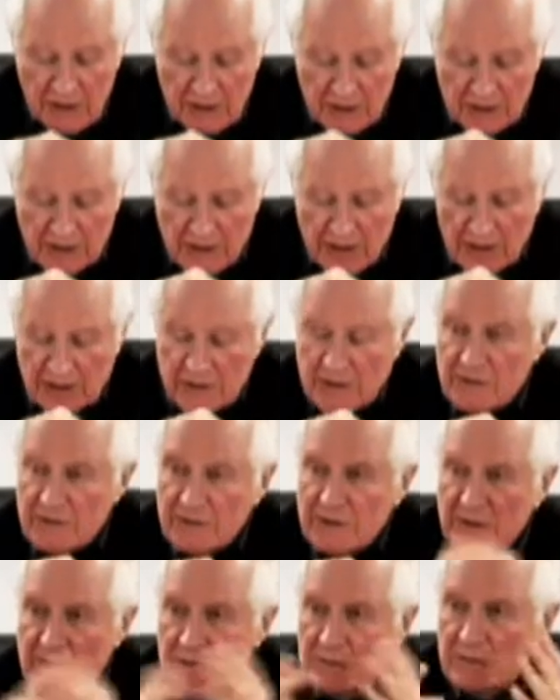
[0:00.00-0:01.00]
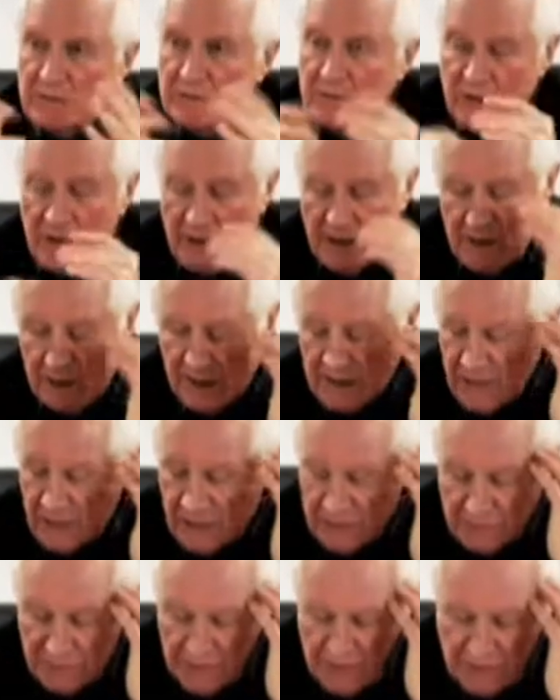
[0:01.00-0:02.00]
detectives who
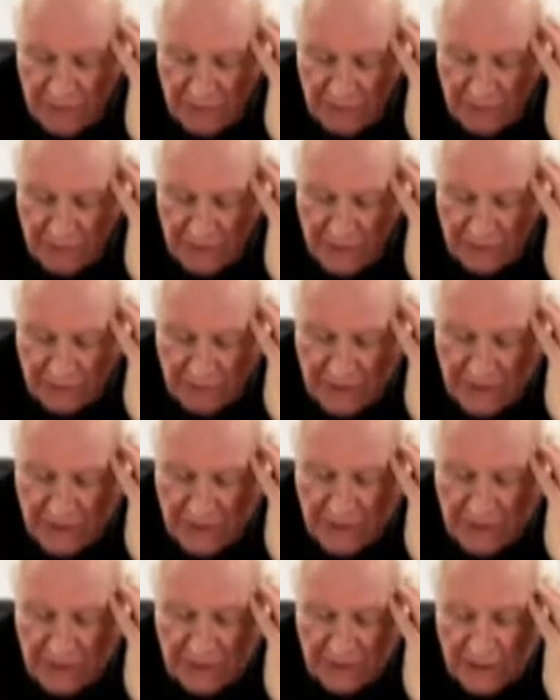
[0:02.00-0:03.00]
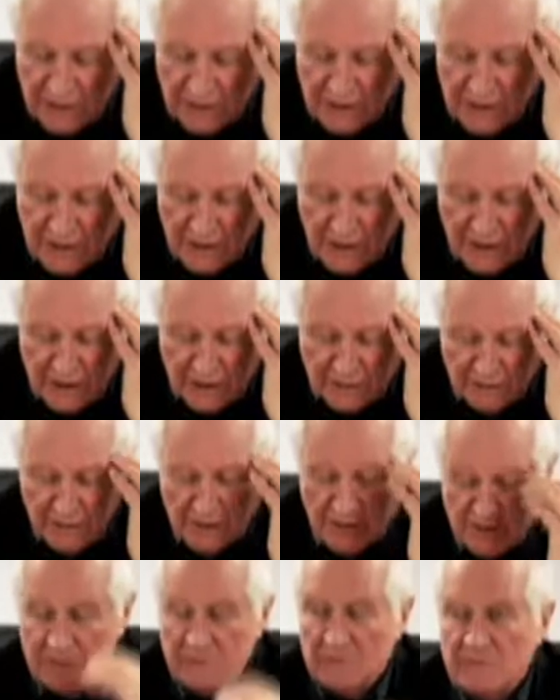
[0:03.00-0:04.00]
undertake a drug bust, and it's
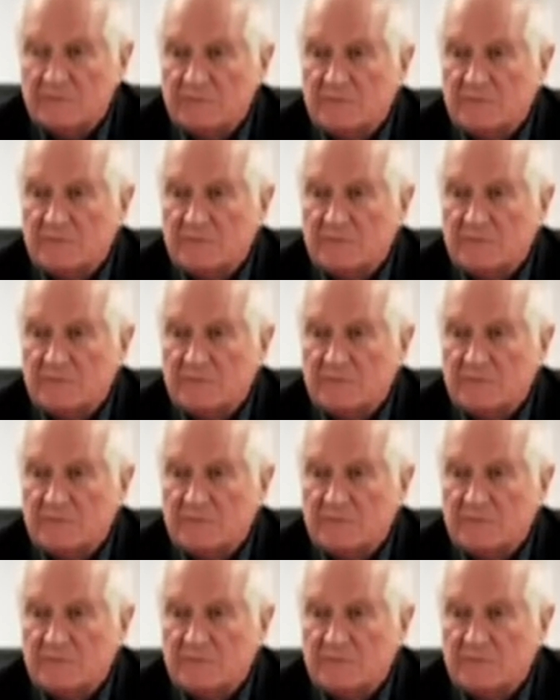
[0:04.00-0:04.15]
full of